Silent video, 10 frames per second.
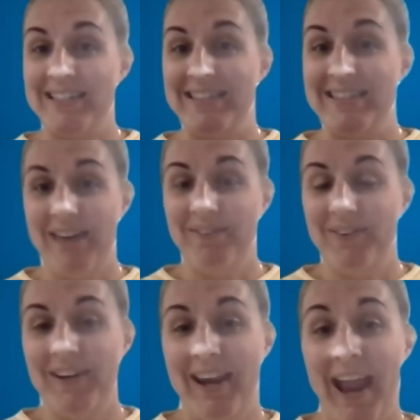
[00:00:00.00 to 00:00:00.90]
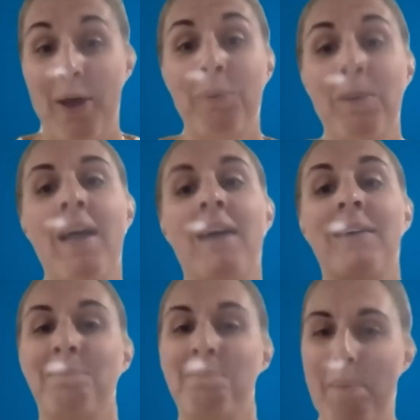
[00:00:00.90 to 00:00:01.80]
is done for now,
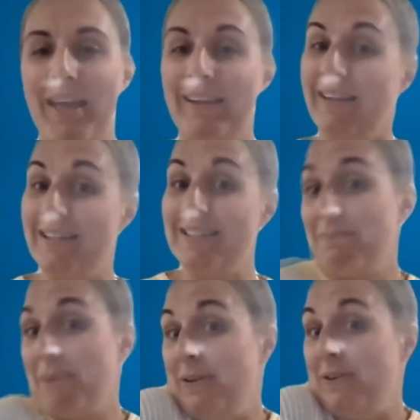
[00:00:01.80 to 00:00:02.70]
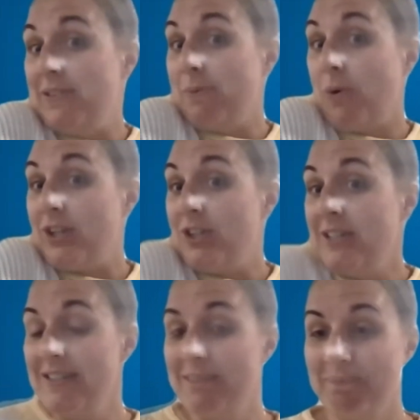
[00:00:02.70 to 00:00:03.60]
but let's maybe do some
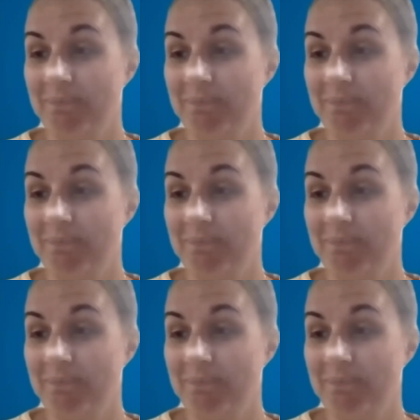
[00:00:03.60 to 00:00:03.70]
questions.